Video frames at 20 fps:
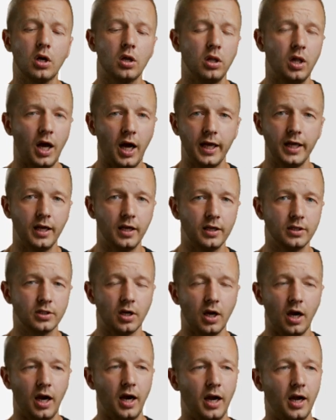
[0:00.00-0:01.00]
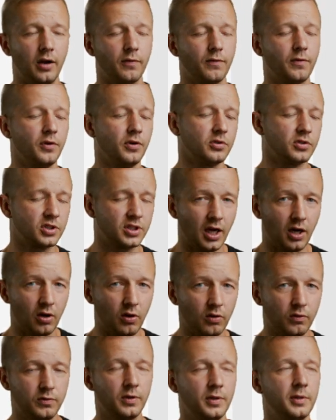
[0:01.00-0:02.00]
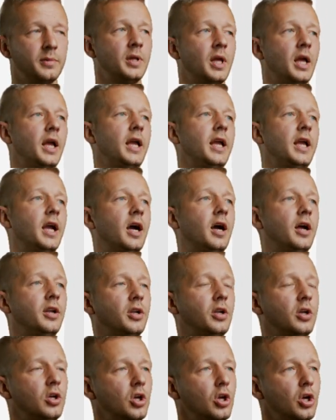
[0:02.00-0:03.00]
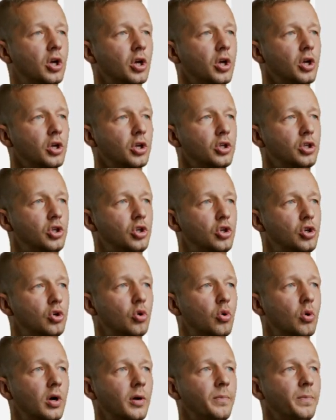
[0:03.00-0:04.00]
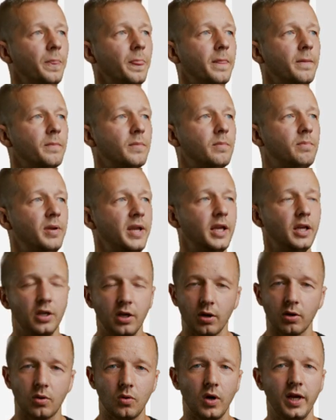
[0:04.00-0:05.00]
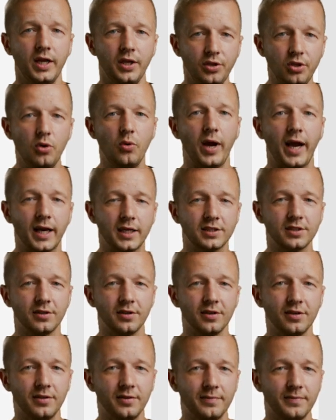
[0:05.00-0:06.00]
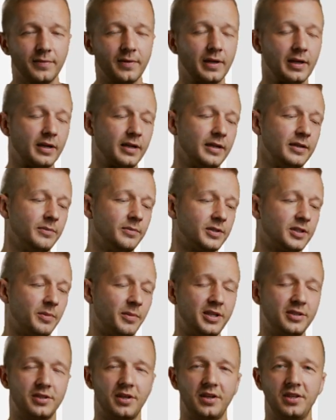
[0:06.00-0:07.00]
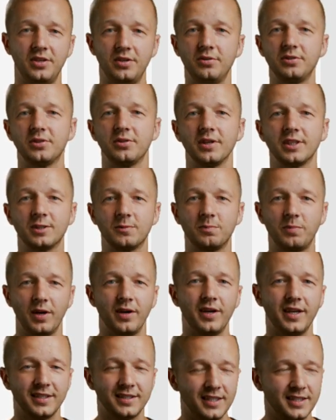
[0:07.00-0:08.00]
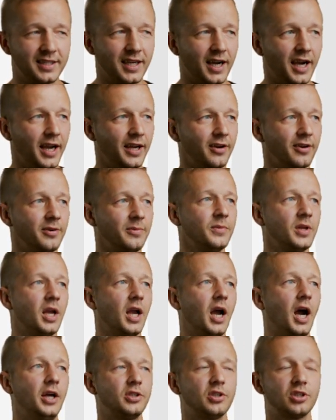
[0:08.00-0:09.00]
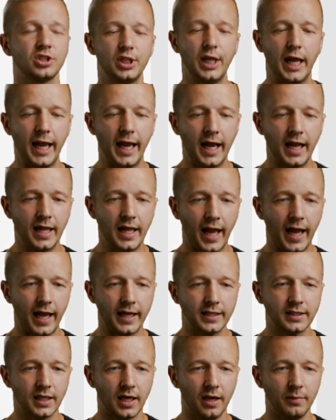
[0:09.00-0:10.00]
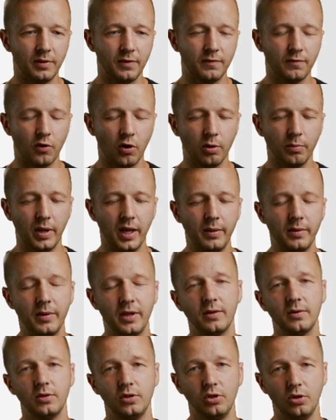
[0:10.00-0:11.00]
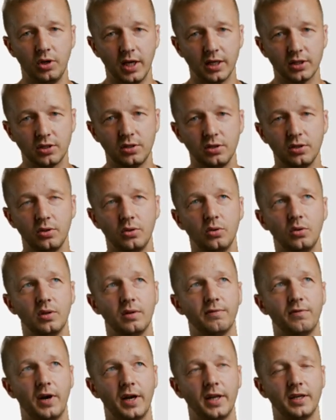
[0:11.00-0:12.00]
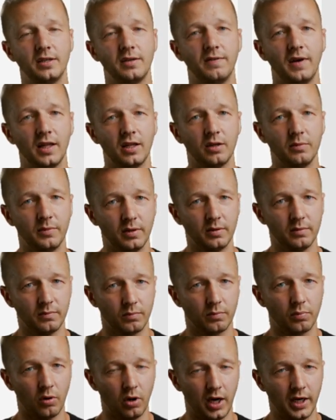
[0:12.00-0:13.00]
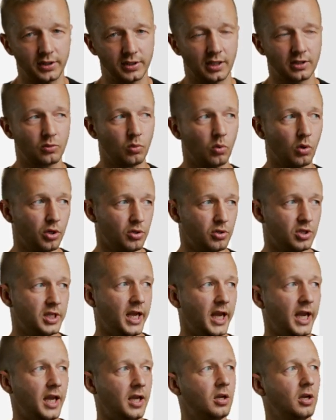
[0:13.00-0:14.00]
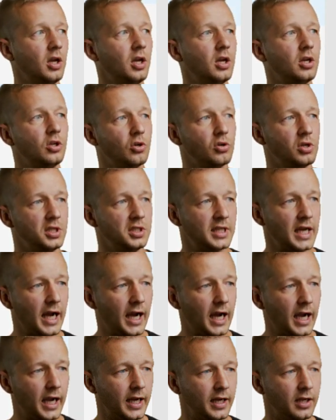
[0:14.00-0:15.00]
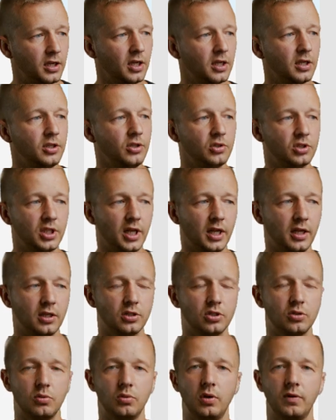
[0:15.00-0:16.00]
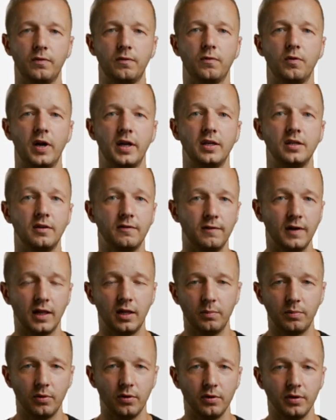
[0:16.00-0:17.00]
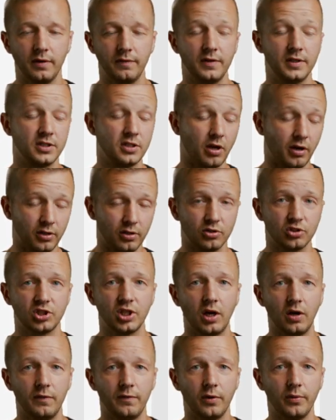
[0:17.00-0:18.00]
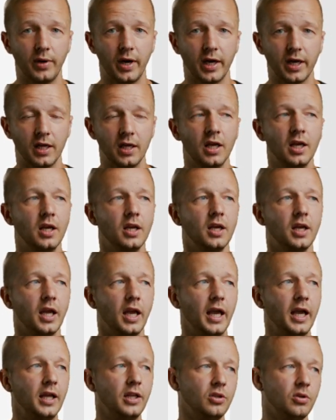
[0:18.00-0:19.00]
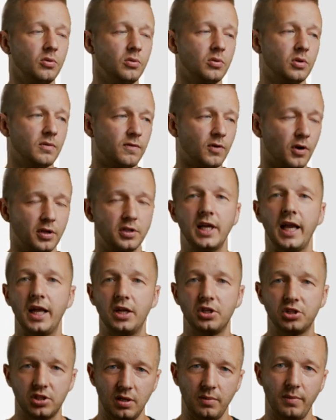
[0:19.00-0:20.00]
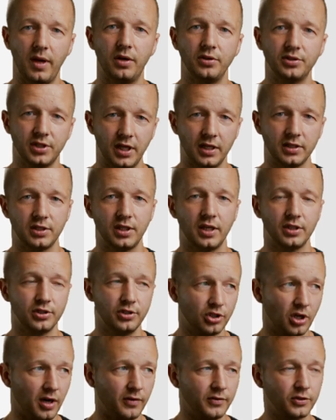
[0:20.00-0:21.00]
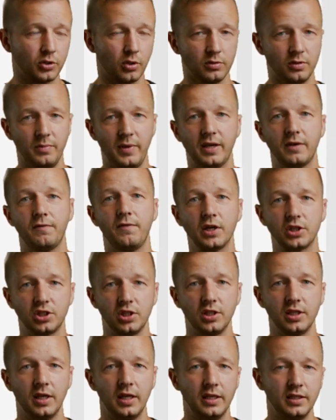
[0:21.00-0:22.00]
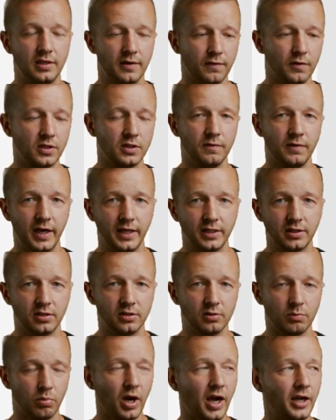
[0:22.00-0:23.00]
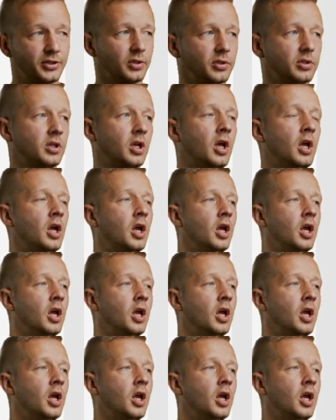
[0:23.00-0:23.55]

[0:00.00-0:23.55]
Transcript: a client uh, or for yourself, and you being a great UXer, uh, somebody who's a user experience designer, understand that uh, before maybe you get to the front end development process where you take your design, you send it to a front end developer if it's not yourself already, and you convert it to HTML and CSS and JavaScript to make a function in different devices and browsers